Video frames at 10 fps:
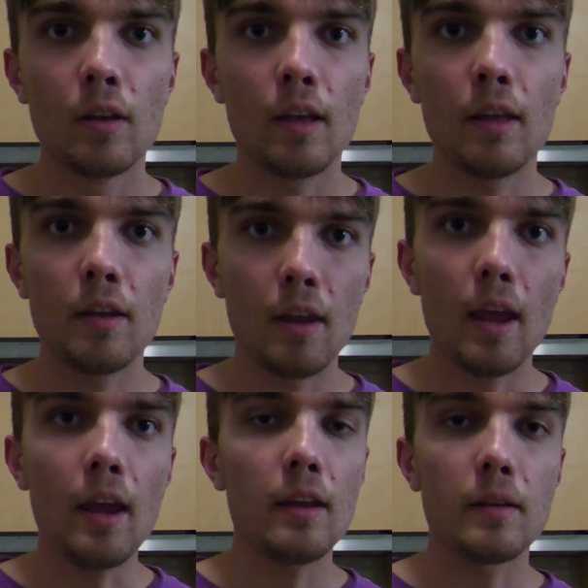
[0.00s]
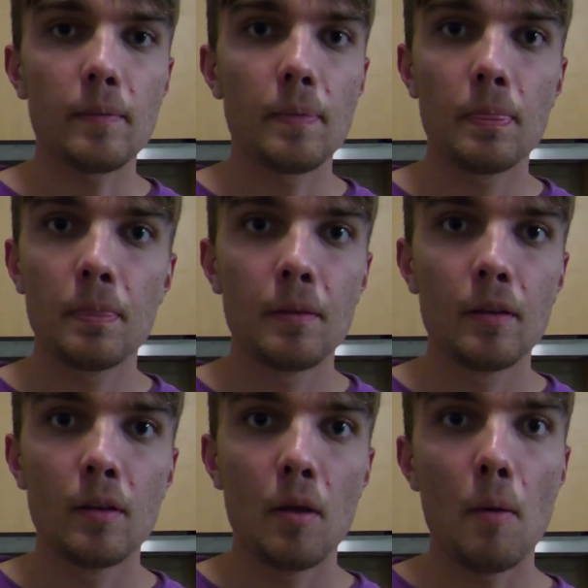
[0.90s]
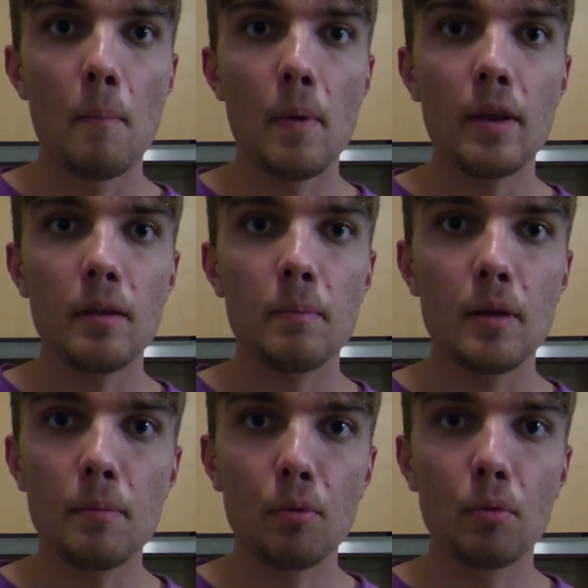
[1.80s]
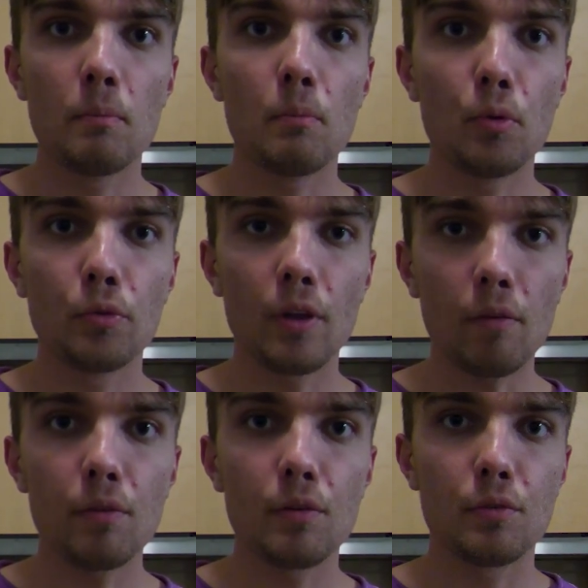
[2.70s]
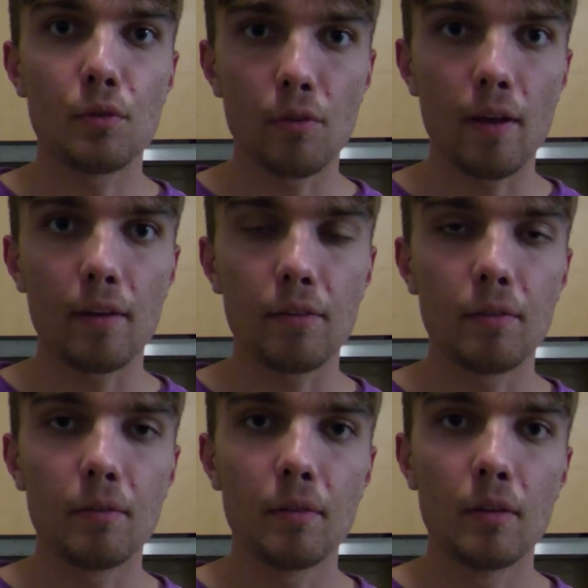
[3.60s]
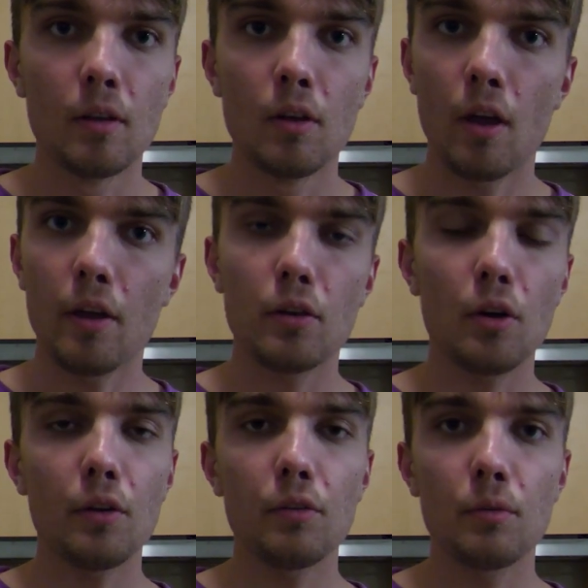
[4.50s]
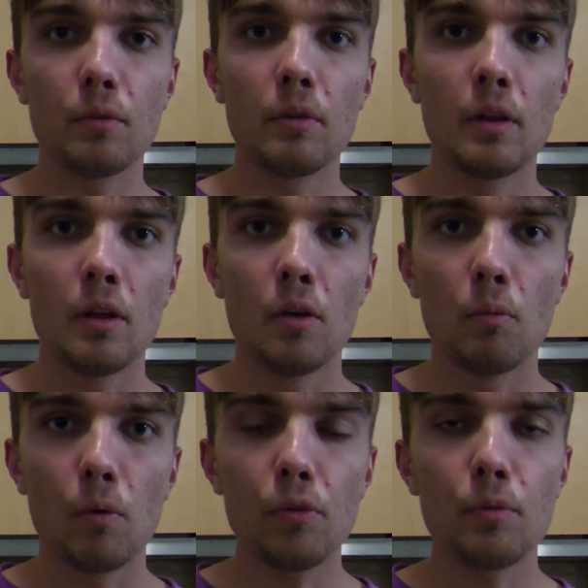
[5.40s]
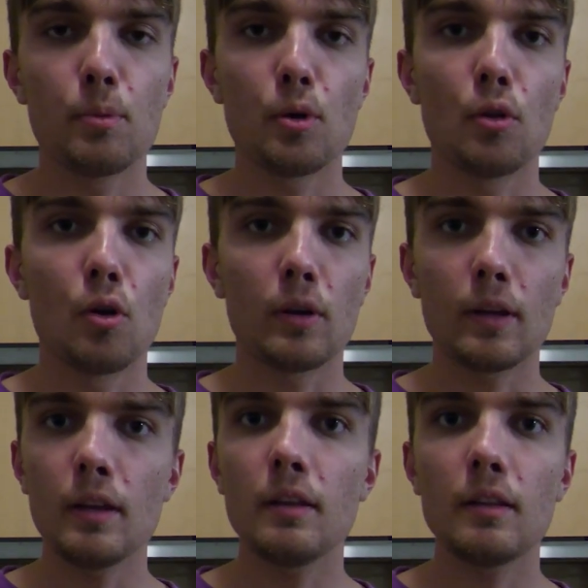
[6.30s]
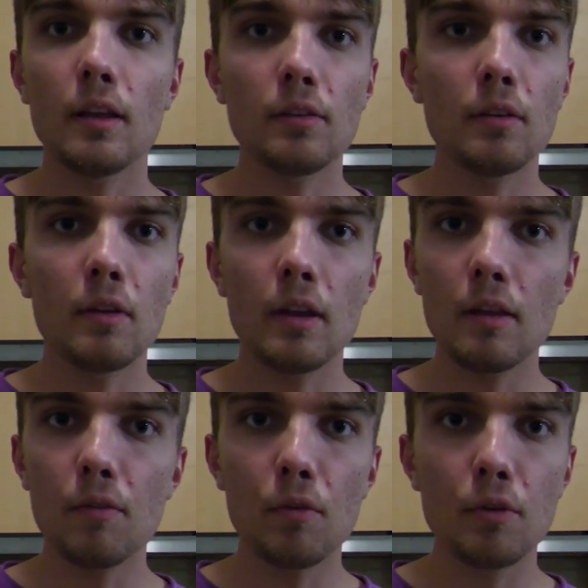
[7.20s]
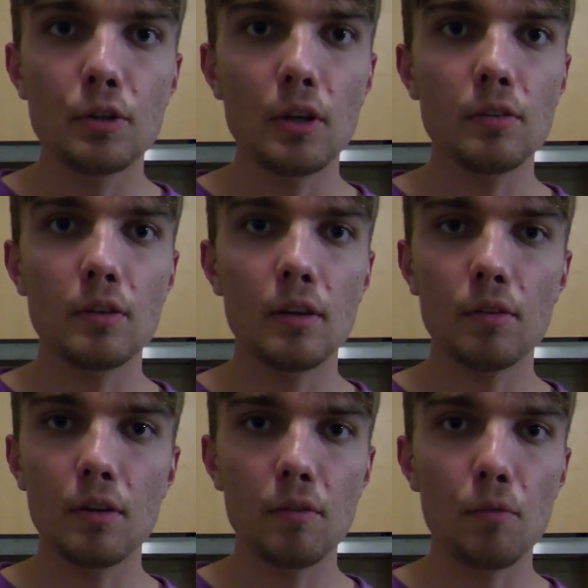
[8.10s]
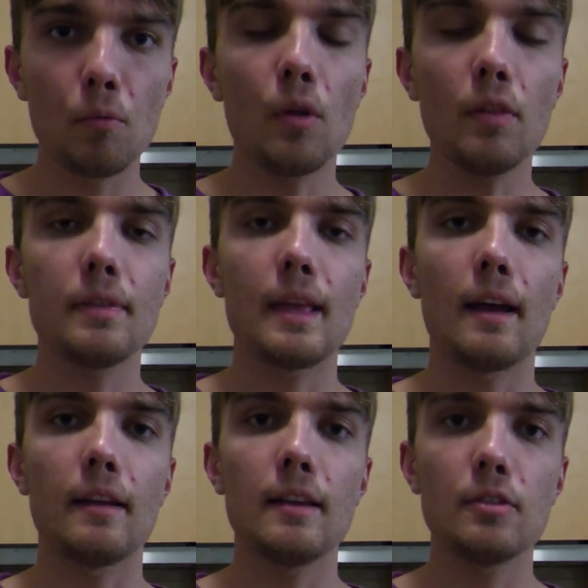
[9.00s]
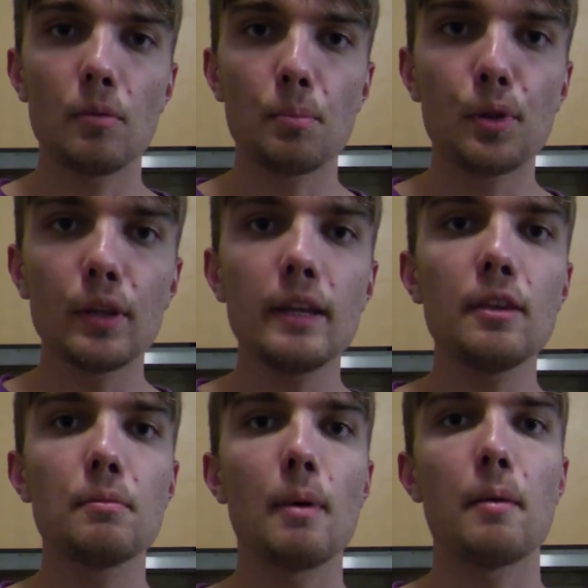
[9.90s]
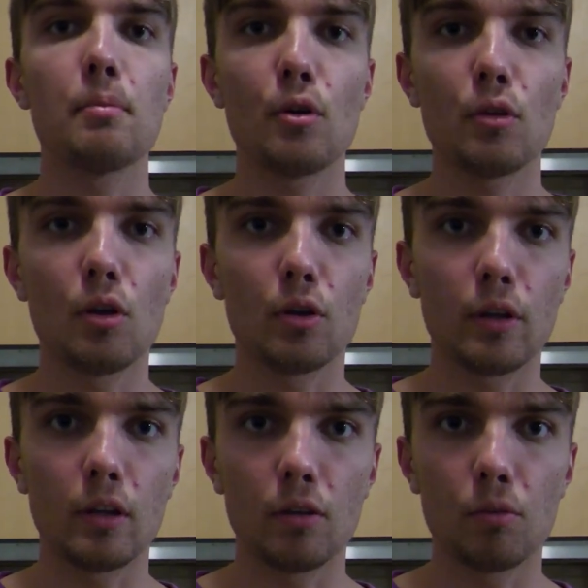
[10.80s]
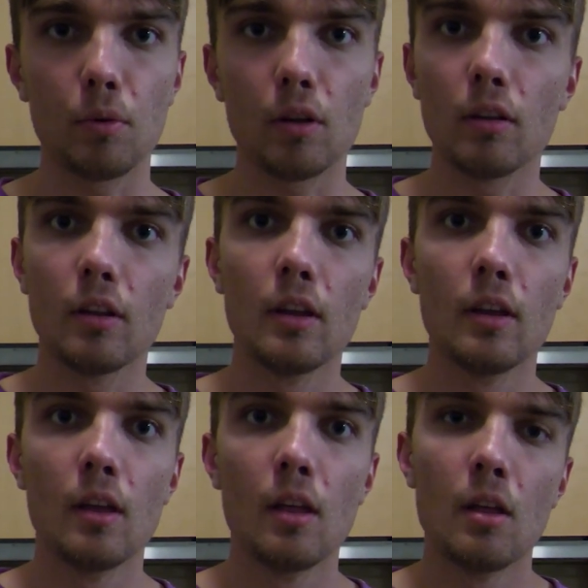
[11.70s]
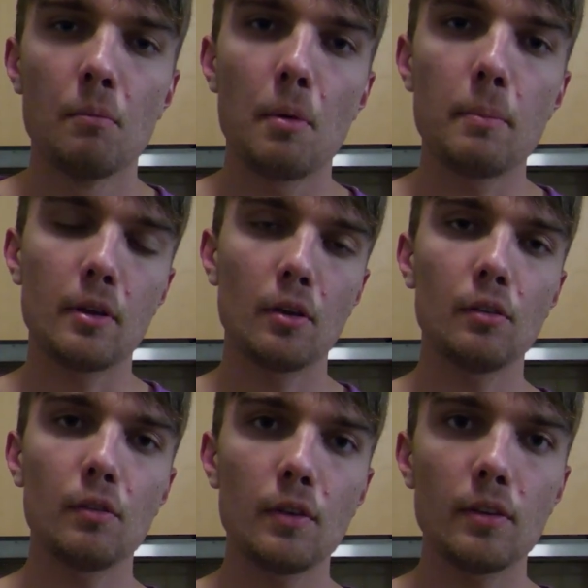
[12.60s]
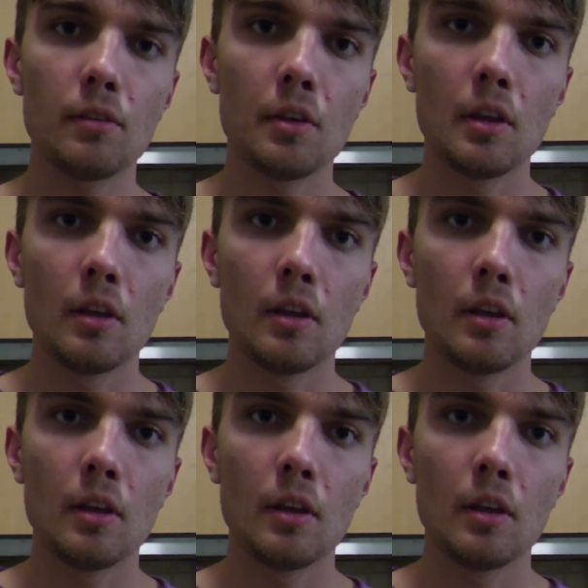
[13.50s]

And hey, many people will suffer for that. And God doesn't want to prolong. He doesn't even want that. He's not pleased by prolonging His will. But because of these